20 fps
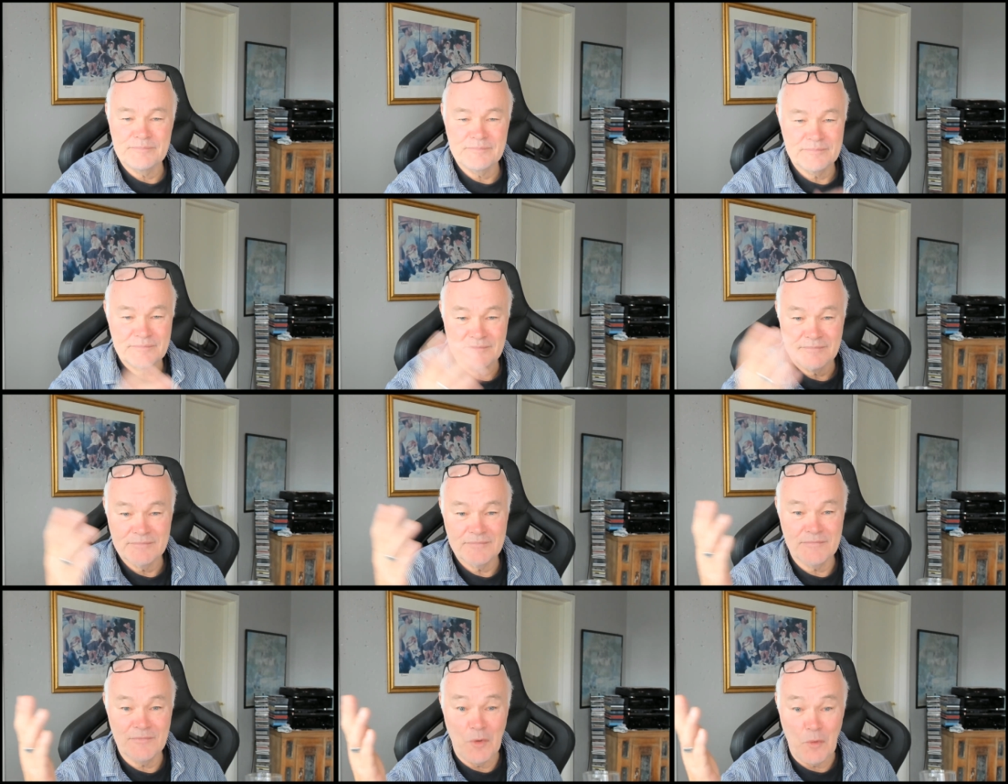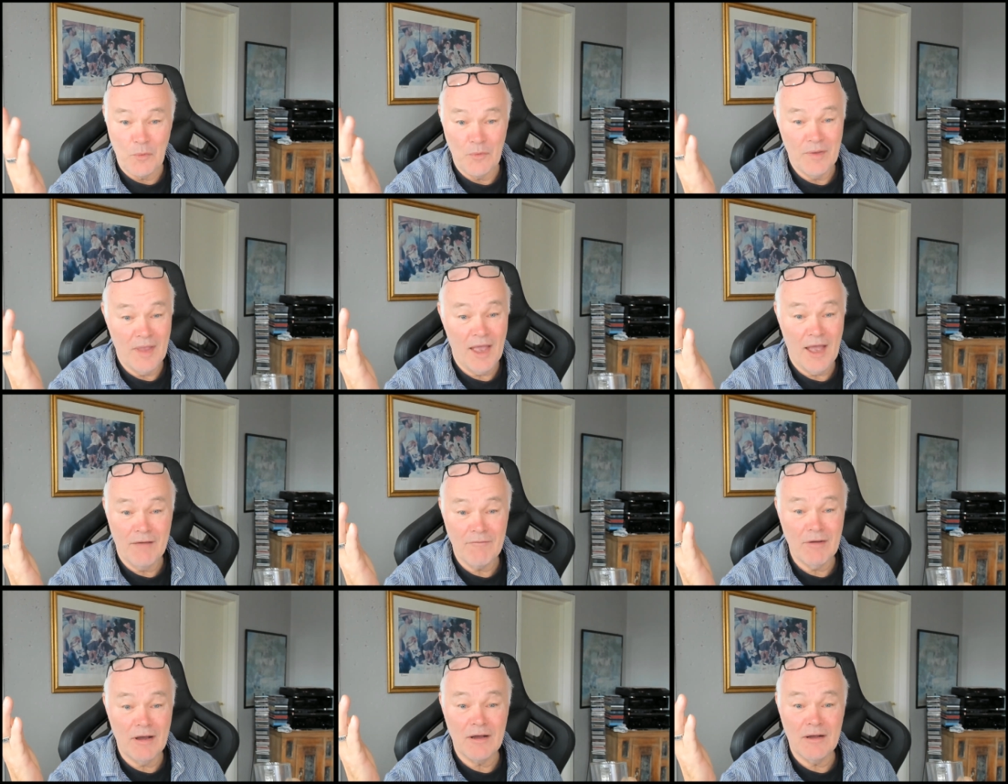we have a
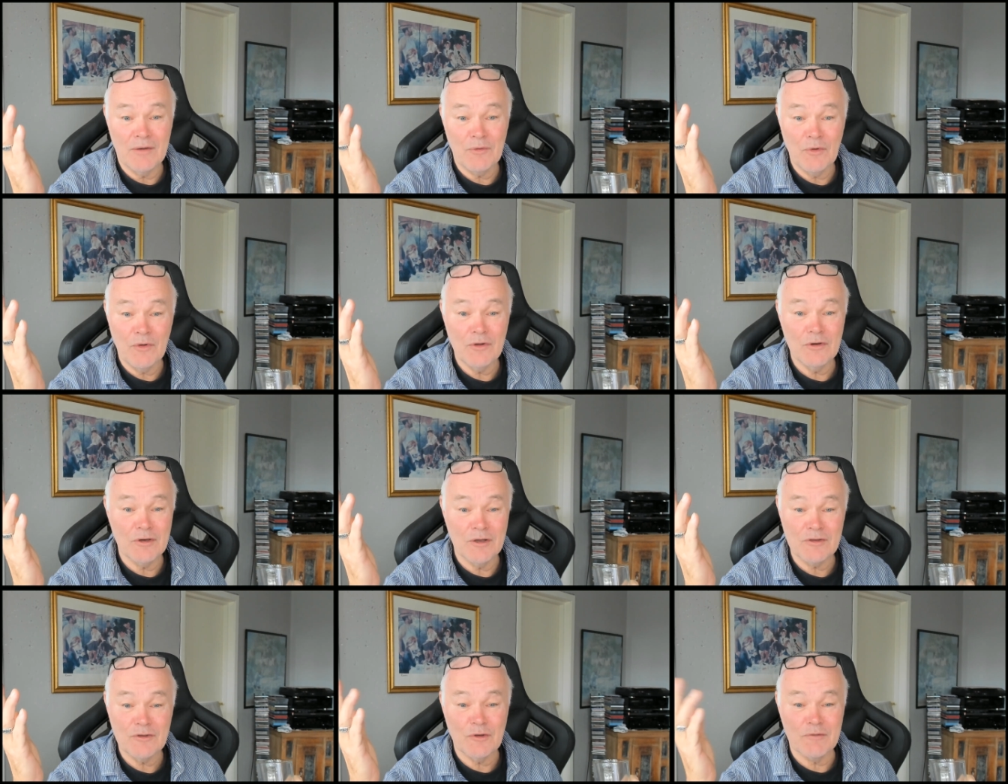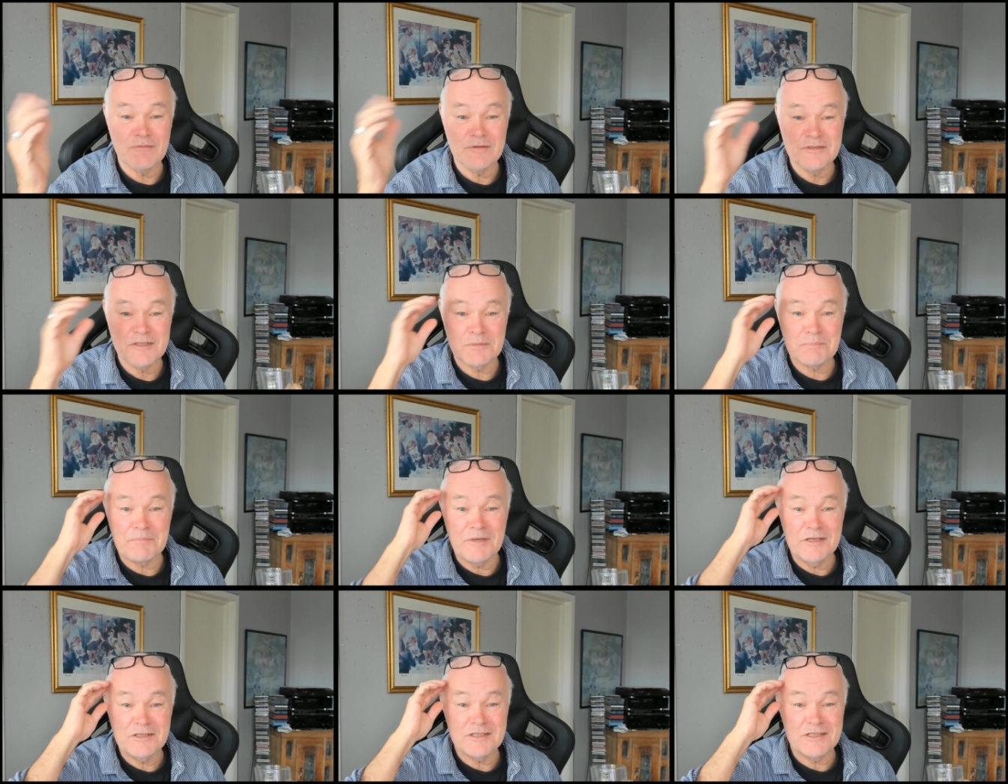whole lot of
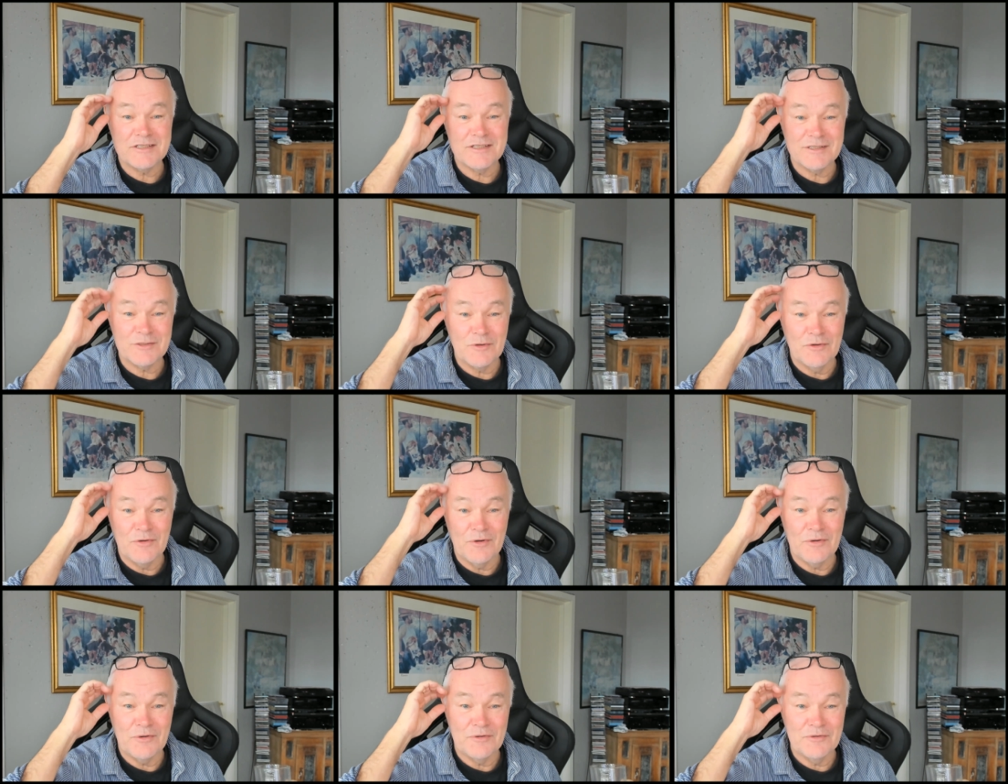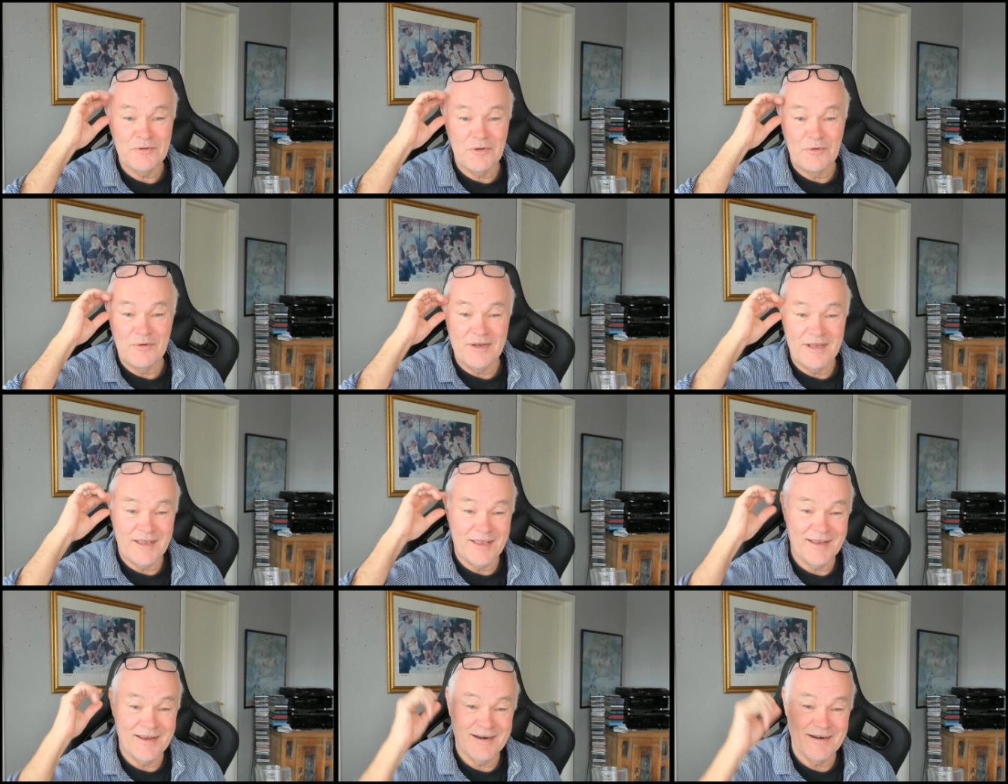speeches go ongoing
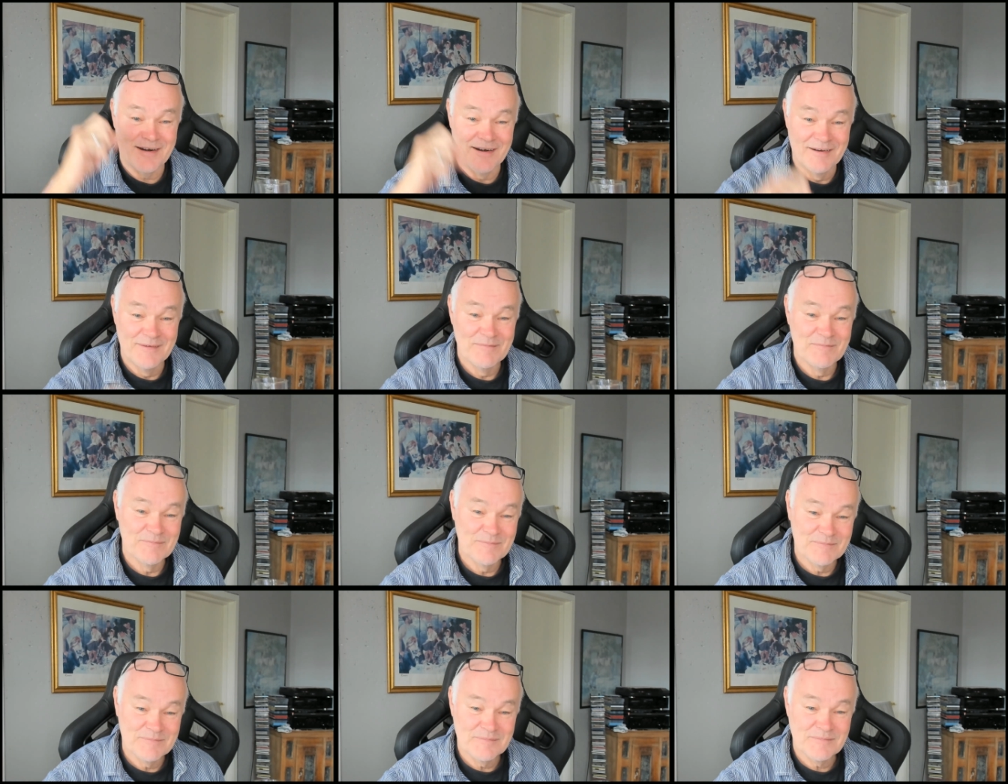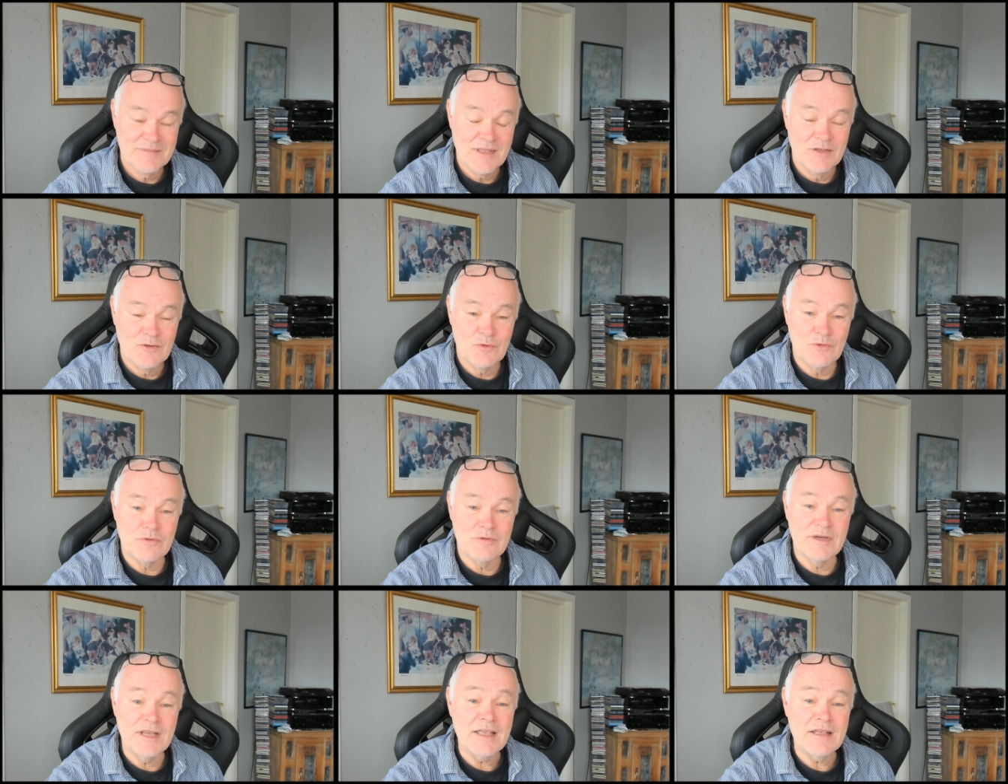here to
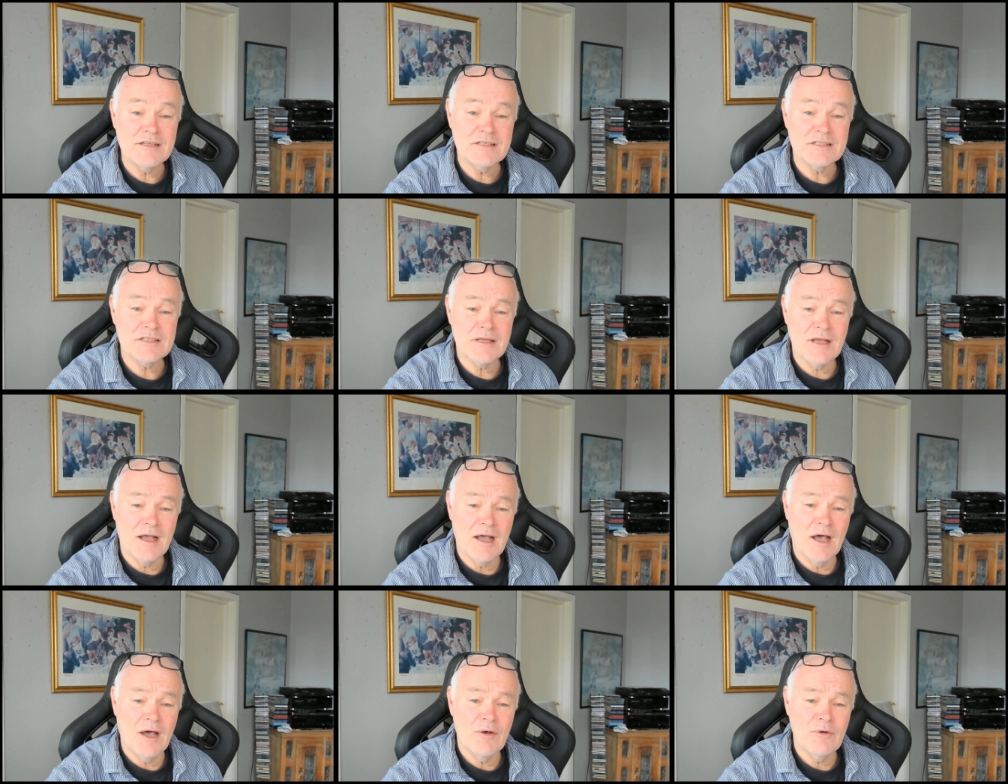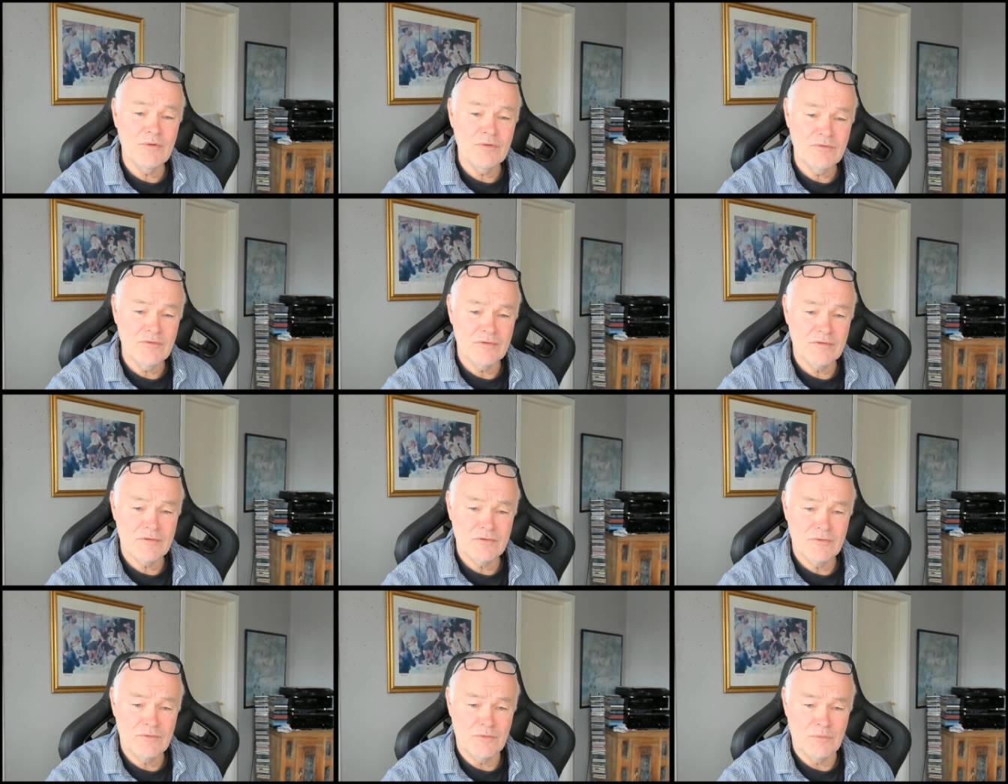reach out to
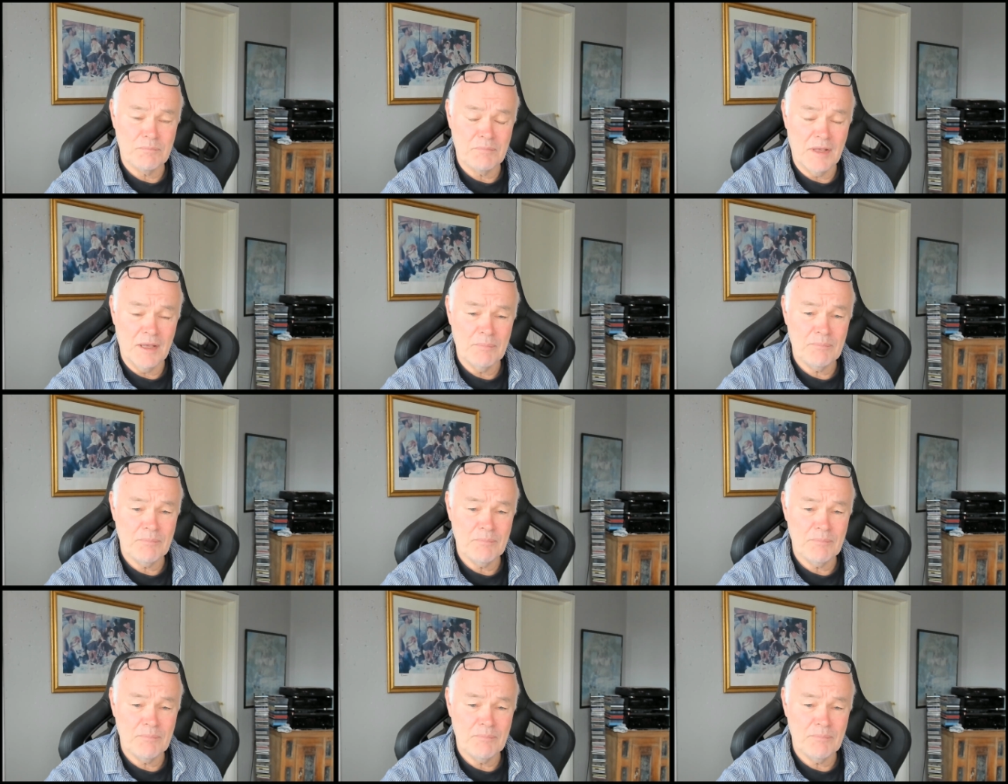people